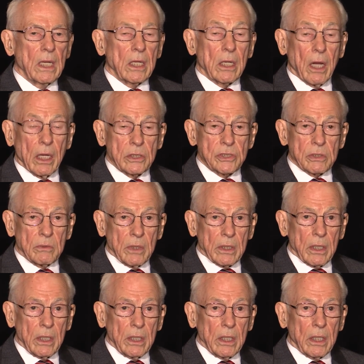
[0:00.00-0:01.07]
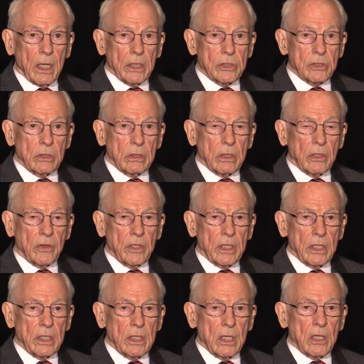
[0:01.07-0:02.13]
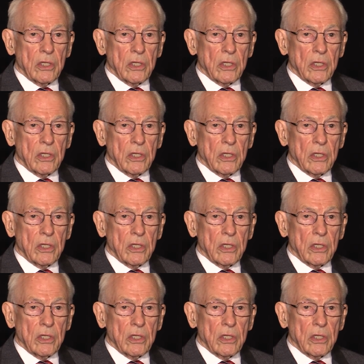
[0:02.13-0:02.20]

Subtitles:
Consequently, I took the